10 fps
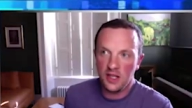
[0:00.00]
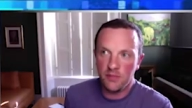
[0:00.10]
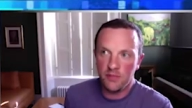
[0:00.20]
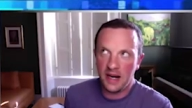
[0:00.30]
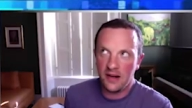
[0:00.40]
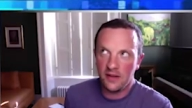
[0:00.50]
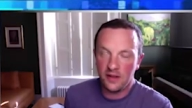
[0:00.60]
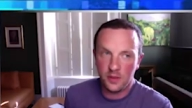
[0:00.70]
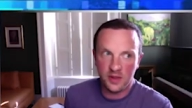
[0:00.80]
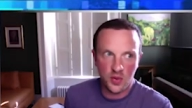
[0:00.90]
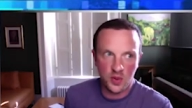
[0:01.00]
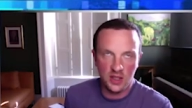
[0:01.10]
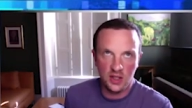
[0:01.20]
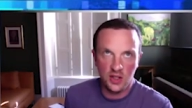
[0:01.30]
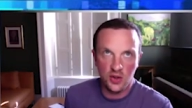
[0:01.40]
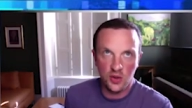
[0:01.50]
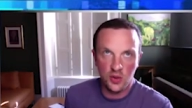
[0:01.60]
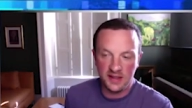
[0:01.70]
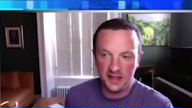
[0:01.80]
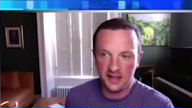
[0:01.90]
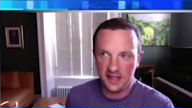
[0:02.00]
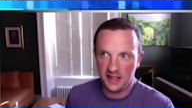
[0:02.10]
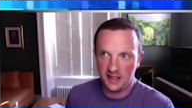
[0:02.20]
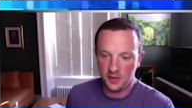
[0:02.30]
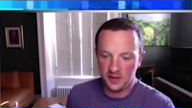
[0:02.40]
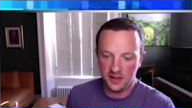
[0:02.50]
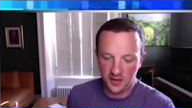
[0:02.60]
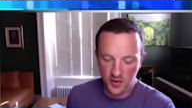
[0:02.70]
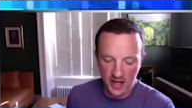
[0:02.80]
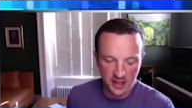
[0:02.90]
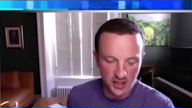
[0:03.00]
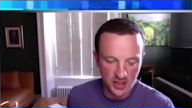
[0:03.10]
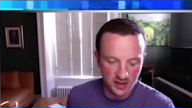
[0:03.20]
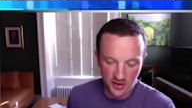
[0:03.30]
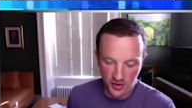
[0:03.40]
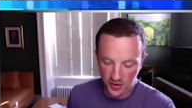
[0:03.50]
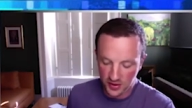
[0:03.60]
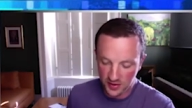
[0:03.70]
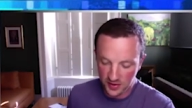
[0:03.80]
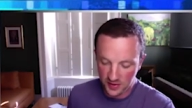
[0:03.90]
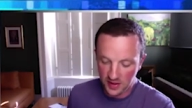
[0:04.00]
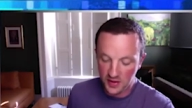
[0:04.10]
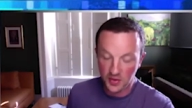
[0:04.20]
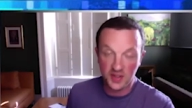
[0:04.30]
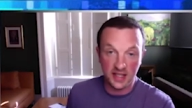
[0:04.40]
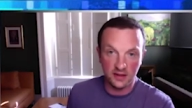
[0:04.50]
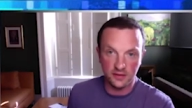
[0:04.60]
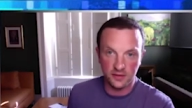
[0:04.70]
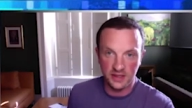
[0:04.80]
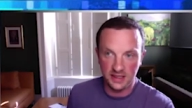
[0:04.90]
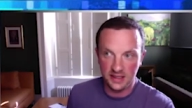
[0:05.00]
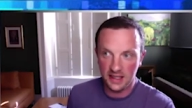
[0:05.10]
barrier between you and success with this strategy is yourself. Really,